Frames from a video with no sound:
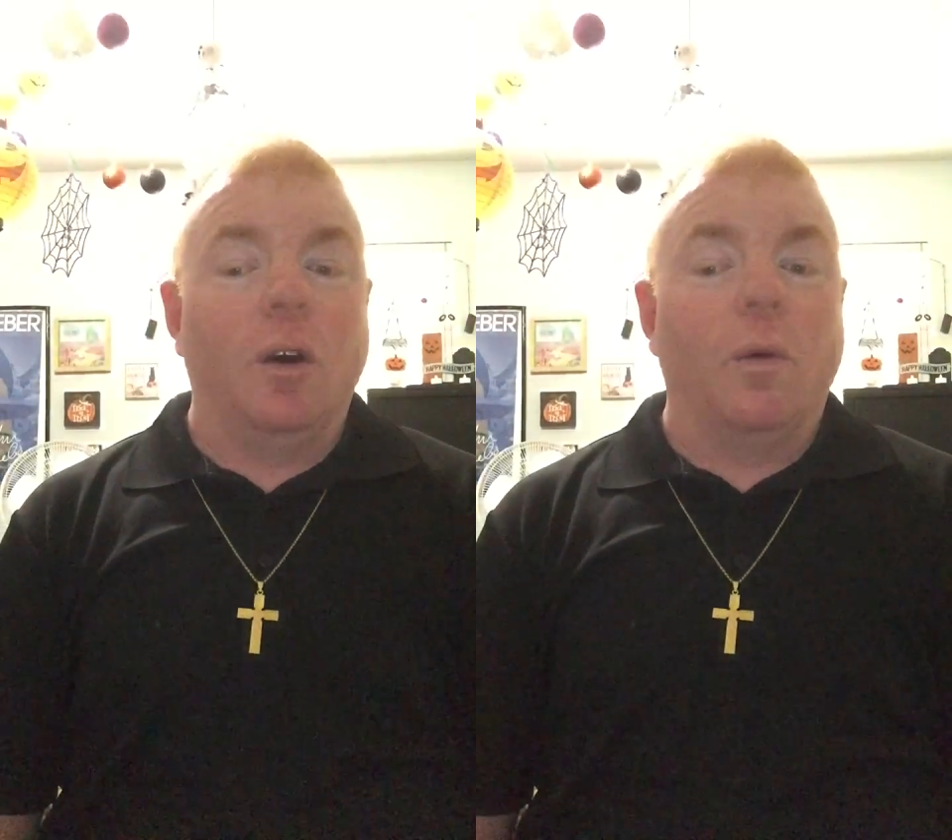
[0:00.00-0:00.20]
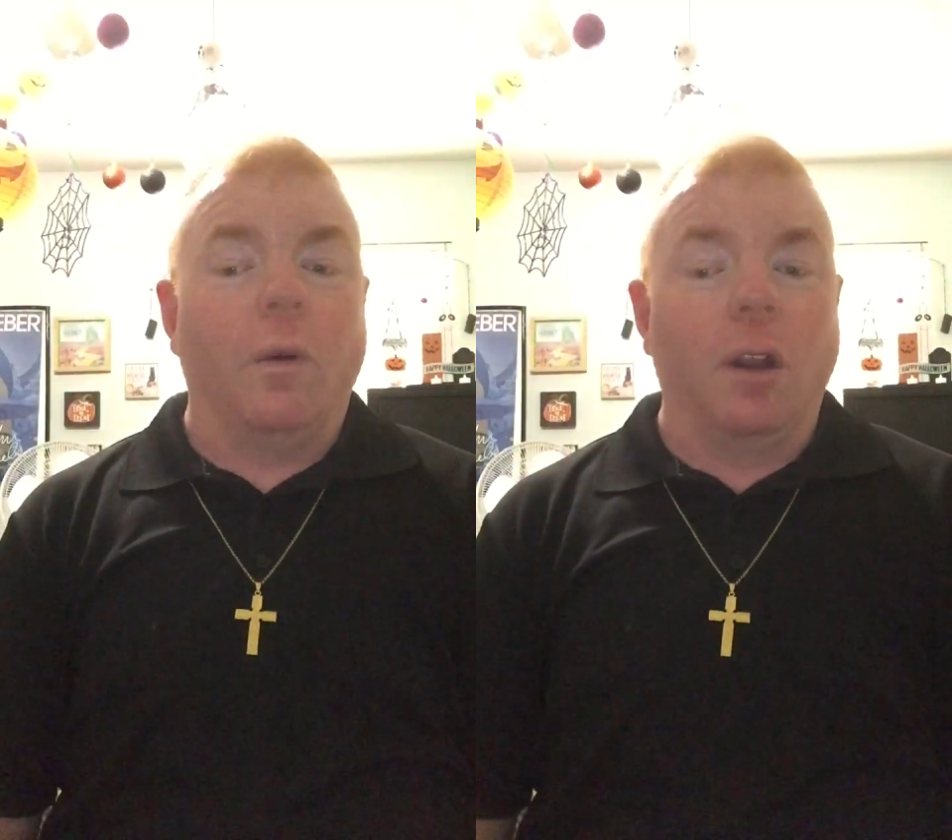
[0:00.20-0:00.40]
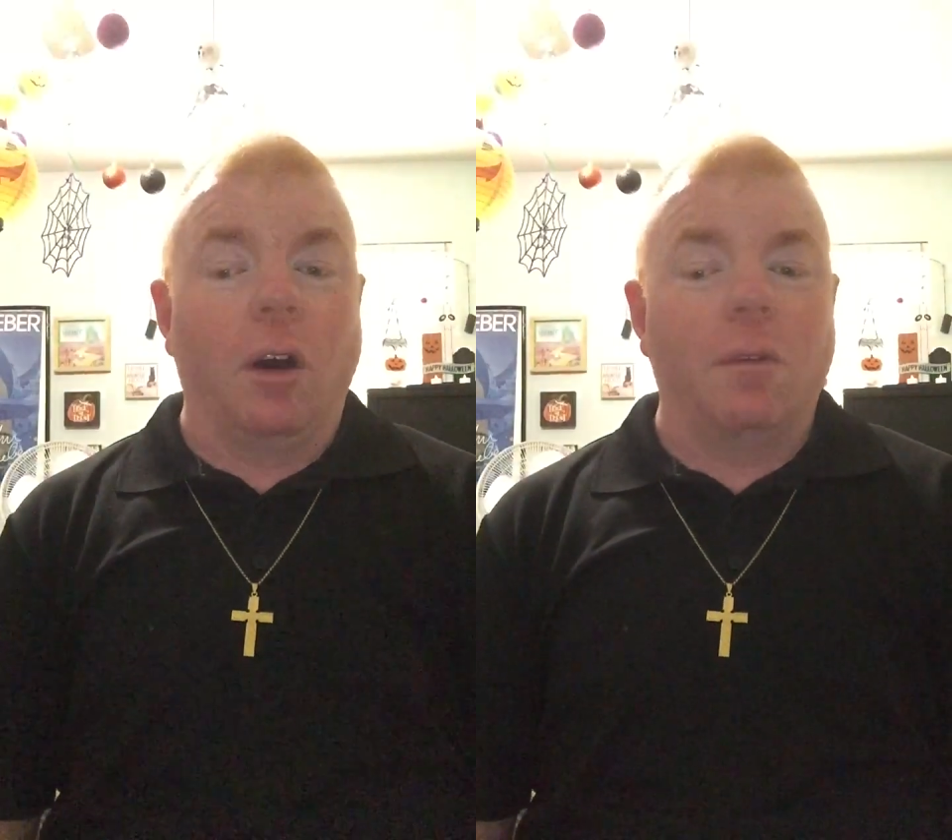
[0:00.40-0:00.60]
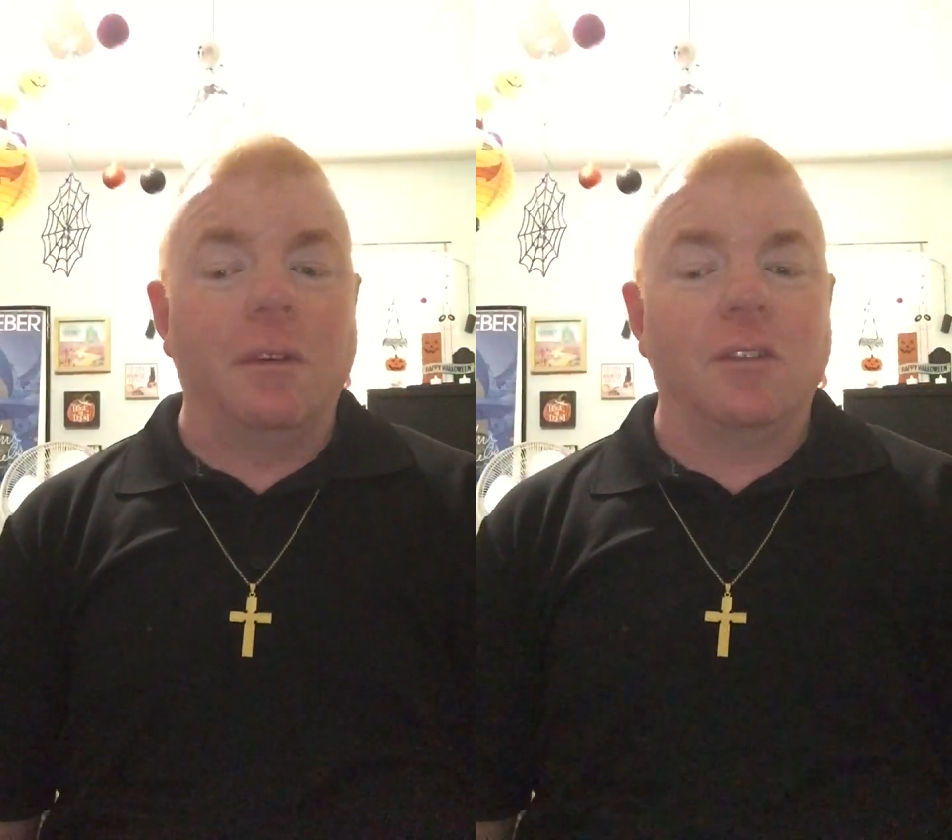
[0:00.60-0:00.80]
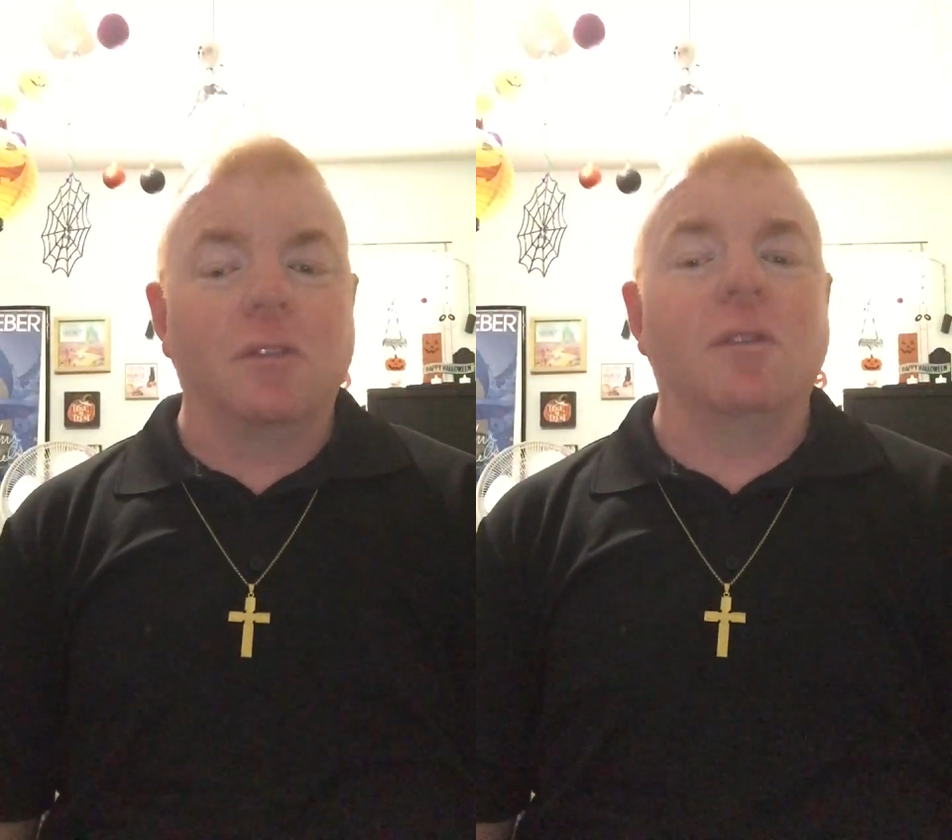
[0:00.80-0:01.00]
What are
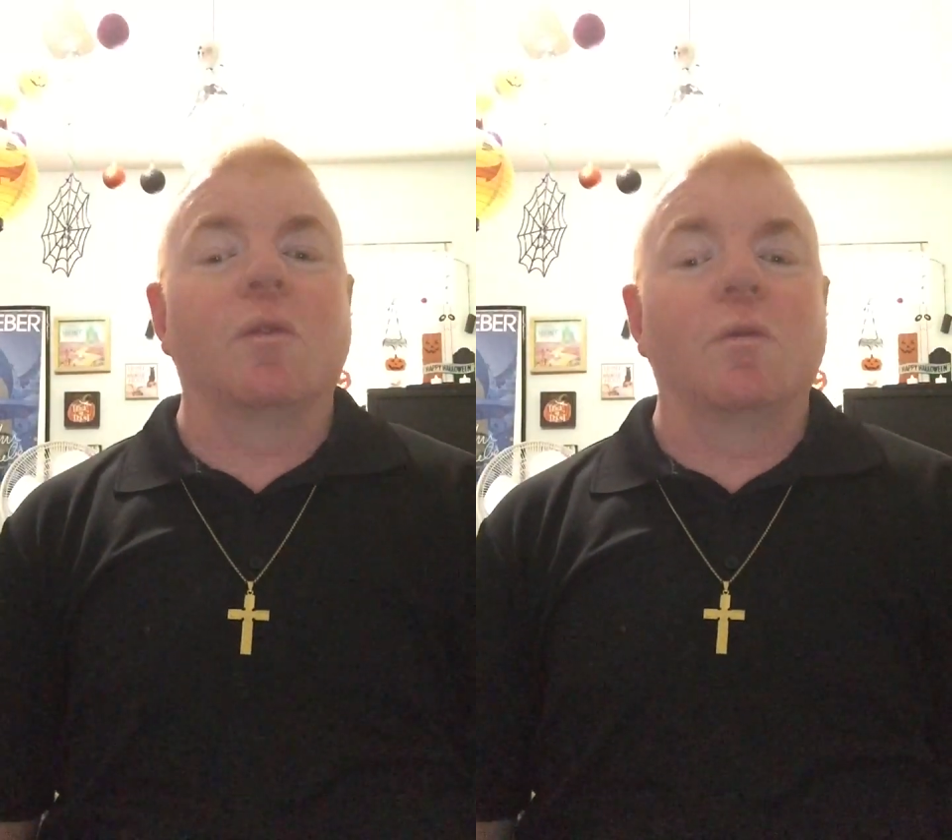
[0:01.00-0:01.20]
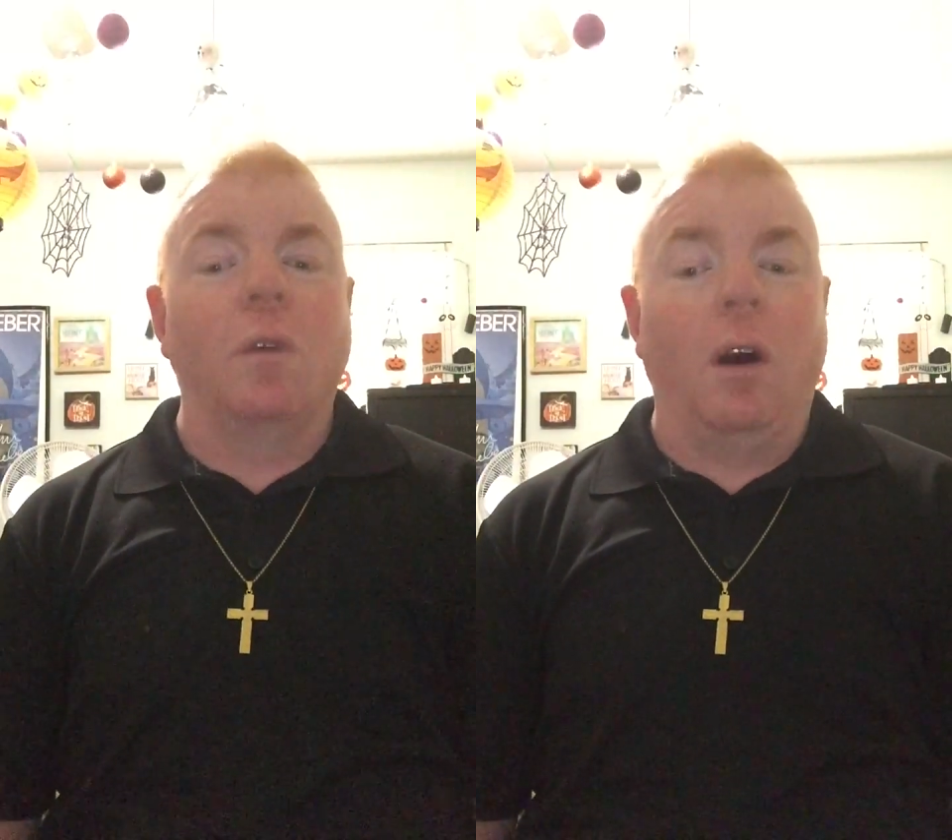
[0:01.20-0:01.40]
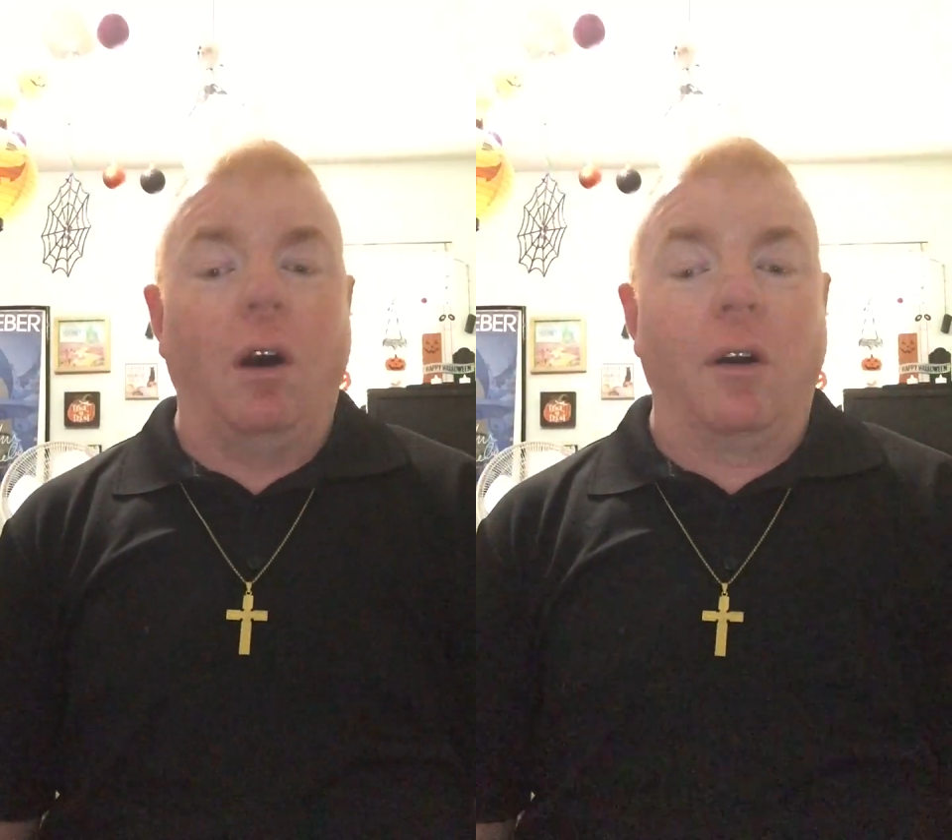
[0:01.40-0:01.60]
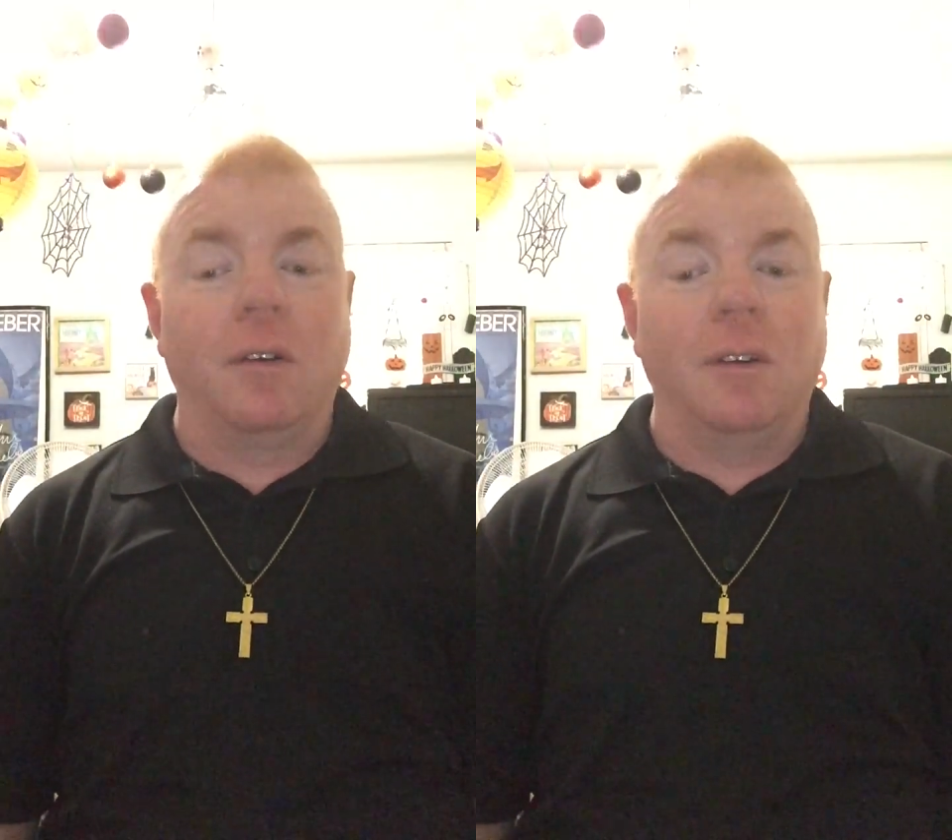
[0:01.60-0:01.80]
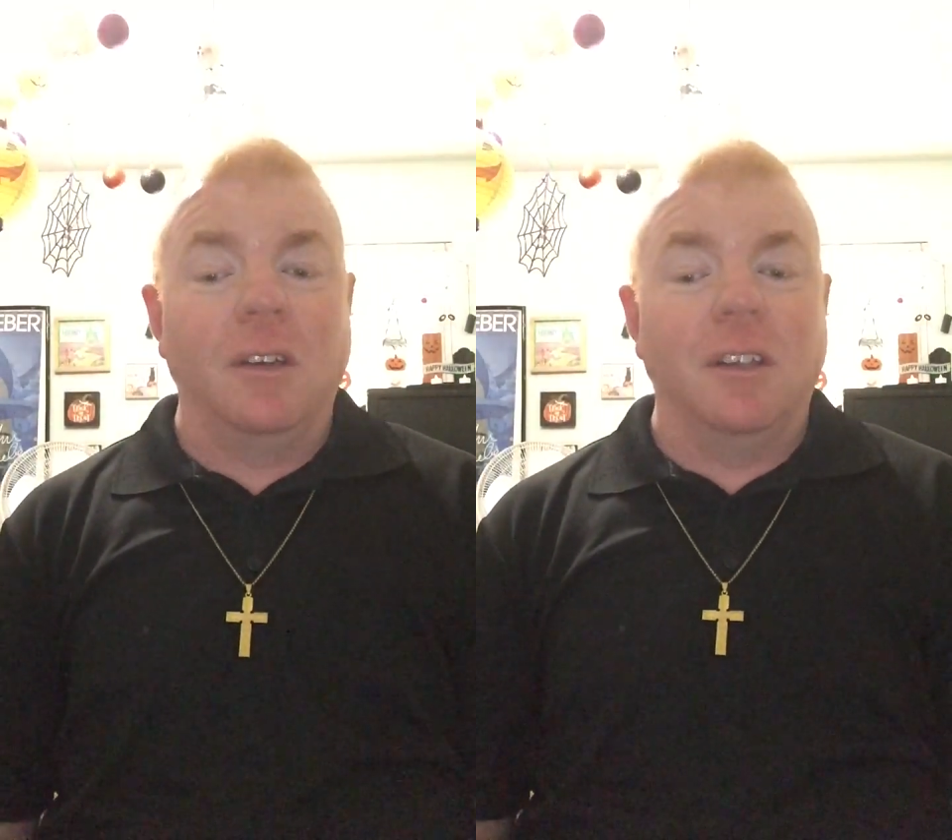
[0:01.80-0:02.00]
we doing wrong
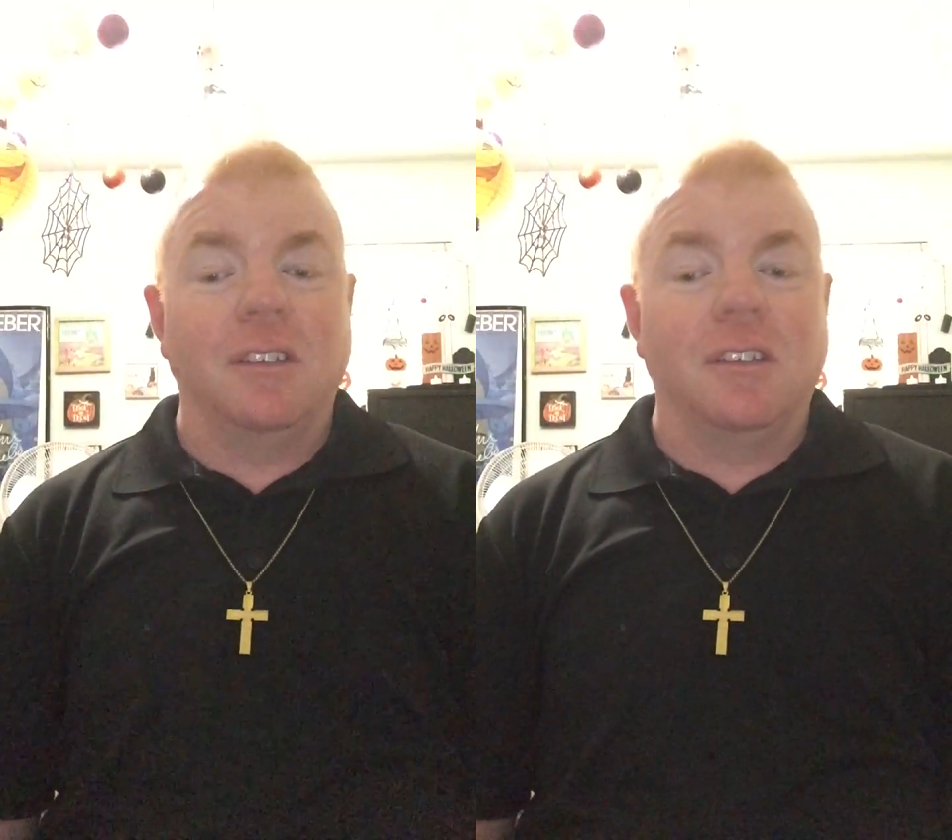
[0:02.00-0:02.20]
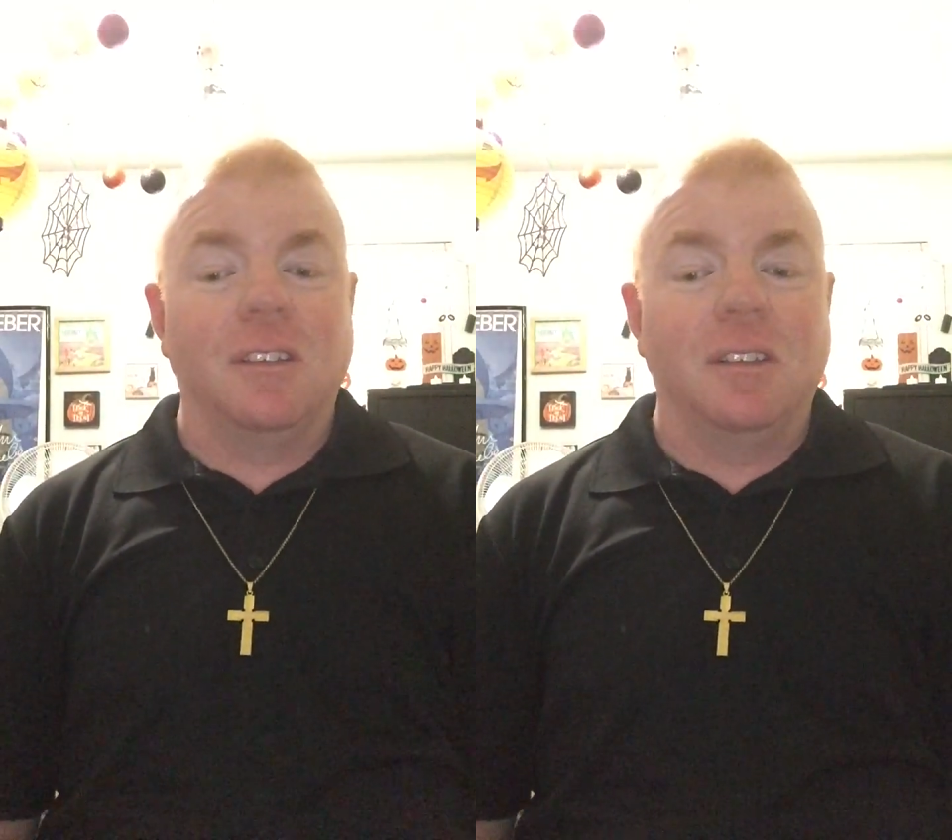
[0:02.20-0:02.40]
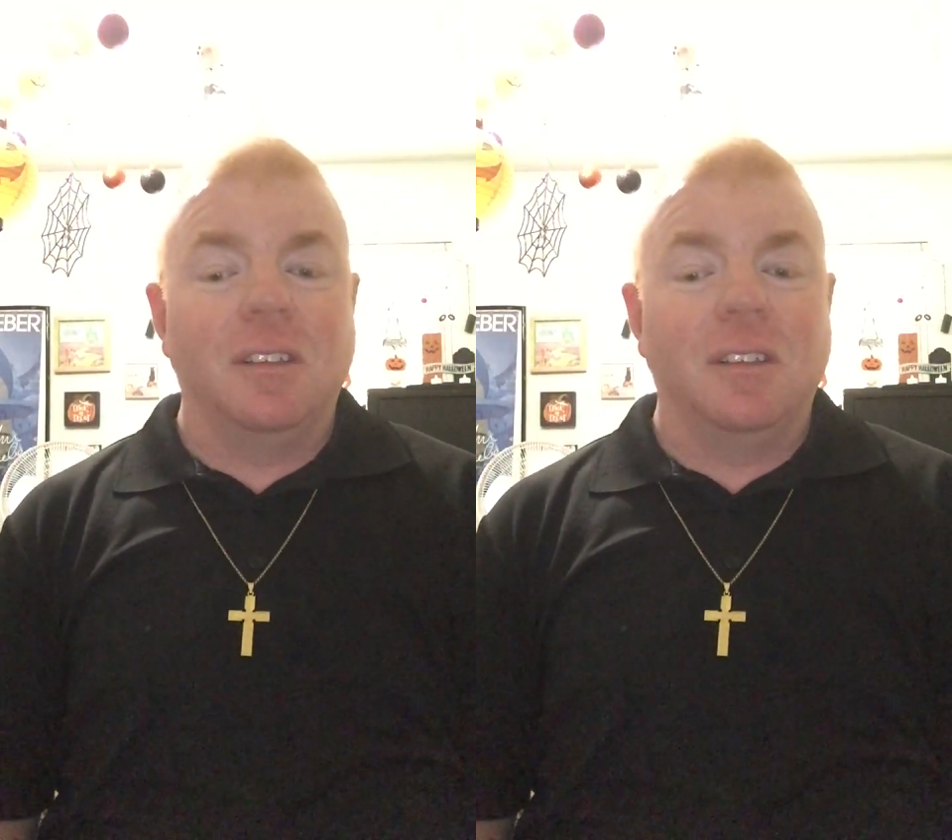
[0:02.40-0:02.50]
to,